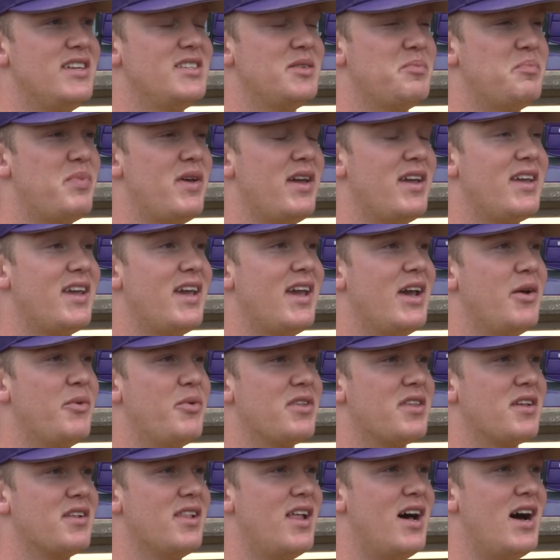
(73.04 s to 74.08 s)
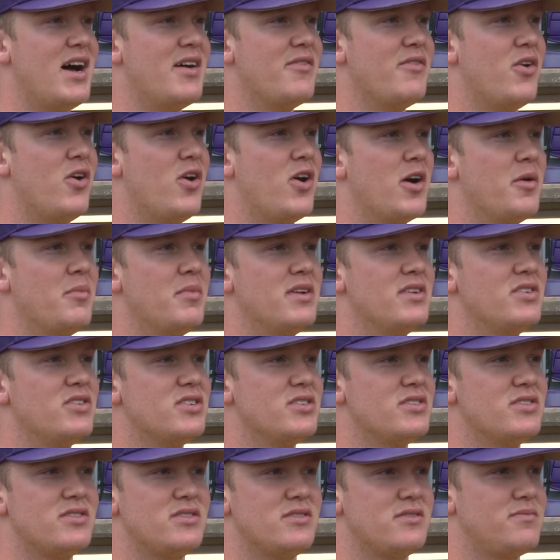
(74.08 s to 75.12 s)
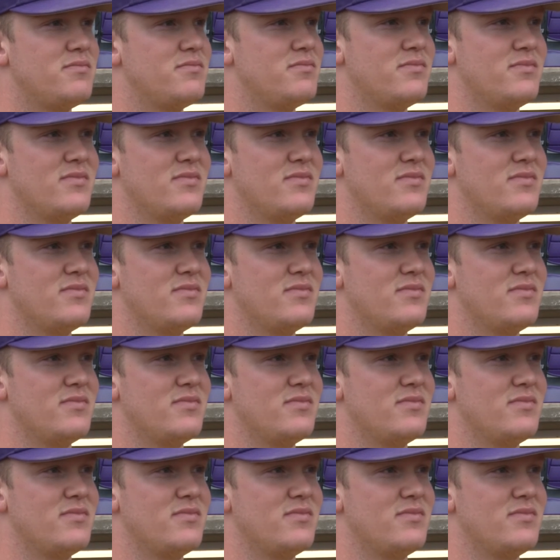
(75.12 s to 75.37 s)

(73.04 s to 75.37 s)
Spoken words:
He's a big kid with a live arm, and just